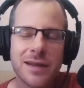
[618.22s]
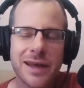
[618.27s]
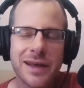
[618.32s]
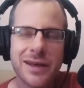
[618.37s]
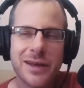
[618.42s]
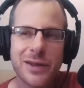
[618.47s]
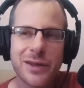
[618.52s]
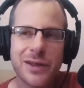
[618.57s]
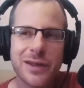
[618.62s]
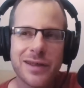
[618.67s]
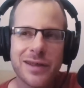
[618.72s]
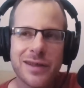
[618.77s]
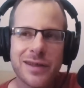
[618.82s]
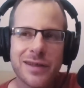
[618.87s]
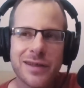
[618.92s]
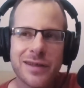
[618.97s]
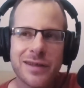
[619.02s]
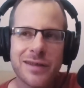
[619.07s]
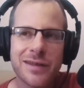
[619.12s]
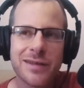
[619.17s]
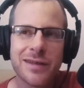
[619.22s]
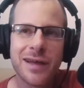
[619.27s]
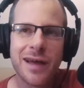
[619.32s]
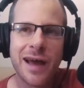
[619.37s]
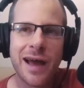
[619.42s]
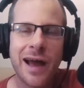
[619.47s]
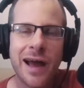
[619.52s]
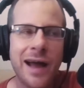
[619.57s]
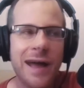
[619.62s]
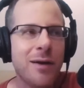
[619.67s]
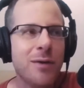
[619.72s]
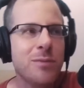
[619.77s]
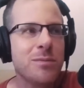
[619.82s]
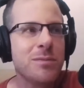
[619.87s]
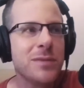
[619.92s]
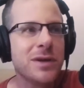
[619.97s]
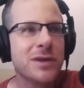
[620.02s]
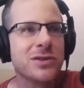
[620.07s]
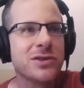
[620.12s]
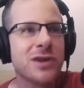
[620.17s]
like how
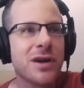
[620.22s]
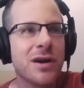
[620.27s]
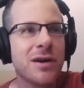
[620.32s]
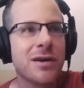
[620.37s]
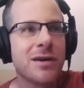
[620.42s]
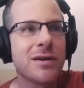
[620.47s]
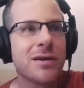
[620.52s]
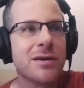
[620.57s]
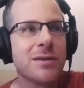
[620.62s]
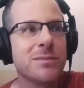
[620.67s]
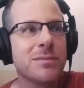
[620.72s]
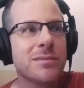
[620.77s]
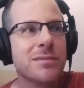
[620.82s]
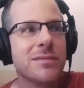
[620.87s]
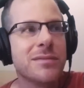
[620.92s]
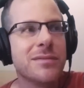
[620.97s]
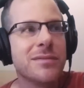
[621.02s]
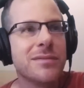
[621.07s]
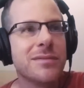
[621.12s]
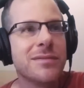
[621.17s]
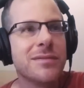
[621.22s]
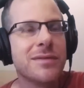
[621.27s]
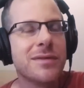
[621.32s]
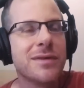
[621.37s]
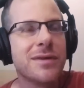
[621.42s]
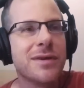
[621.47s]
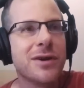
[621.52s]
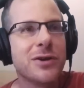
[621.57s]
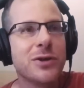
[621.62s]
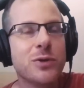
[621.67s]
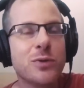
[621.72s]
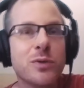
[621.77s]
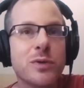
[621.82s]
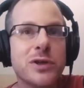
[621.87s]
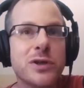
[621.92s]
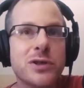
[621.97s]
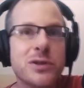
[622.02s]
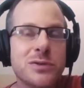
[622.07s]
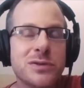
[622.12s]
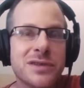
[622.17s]
much harm are you
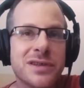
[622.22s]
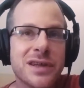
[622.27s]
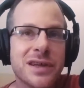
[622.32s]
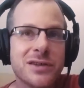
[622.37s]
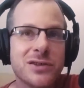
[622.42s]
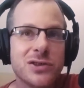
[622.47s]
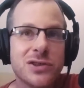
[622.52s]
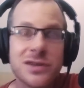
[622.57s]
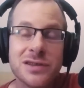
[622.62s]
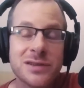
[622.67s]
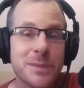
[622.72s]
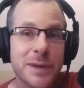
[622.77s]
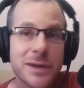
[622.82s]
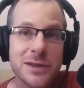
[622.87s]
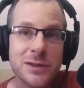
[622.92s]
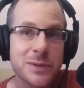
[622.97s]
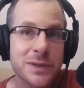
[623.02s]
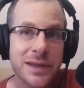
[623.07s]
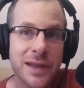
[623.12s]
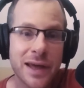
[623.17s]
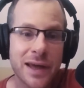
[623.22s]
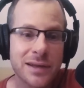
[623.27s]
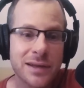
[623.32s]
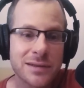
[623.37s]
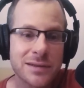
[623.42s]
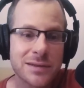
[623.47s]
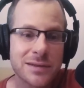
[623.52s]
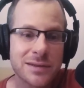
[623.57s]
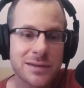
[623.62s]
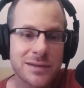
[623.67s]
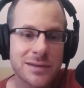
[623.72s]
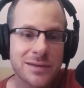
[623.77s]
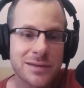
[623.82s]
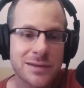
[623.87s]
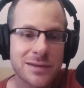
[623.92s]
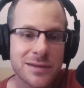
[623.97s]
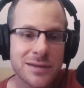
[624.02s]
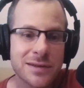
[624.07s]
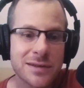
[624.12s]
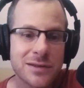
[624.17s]
reducing just by doing that?
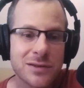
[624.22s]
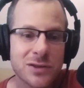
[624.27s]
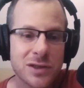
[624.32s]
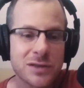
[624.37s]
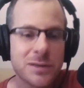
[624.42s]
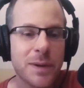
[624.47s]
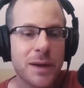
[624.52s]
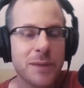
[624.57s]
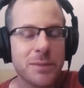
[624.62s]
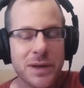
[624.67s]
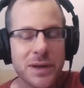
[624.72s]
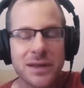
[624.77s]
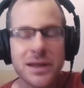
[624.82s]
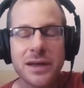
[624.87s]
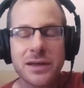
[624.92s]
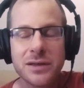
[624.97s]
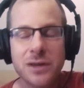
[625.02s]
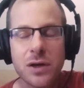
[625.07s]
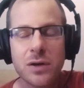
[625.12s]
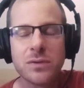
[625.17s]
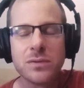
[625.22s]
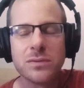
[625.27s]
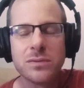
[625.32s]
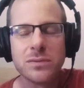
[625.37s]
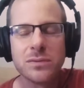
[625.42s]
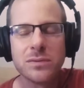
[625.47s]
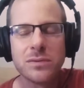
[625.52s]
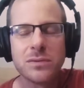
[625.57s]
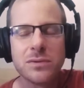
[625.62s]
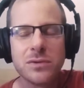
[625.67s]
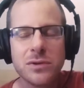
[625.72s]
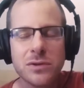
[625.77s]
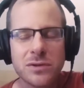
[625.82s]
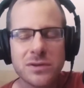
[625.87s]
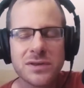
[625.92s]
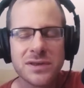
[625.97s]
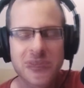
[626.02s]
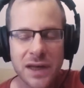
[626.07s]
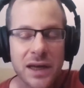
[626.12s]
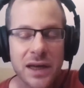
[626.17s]
Right. Just by being like, no,
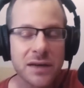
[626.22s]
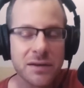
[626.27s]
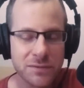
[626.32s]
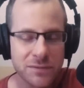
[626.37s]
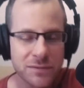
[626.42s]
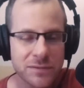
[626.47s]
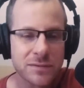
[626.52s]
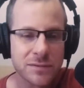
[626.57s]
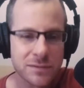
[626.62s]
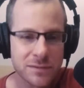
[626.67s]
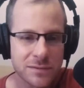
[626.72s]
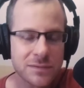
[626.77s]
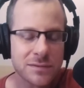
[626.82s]
you're safe.